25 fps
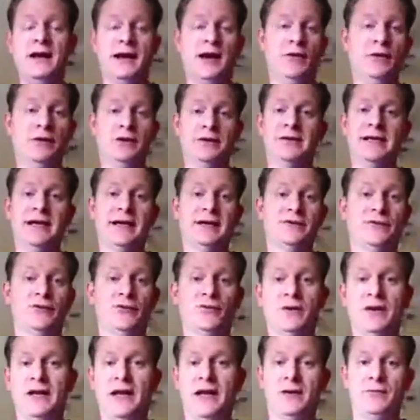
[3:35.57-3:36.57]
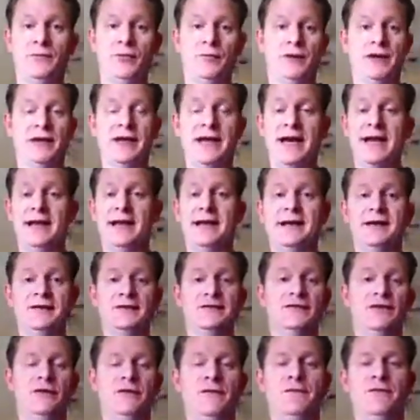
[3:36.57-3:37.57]
I want to take it to a reliable mechanic and
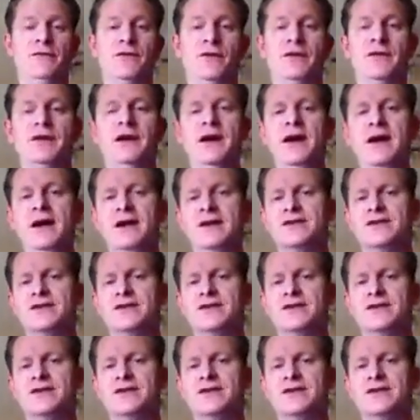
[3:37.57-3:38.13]
so forth.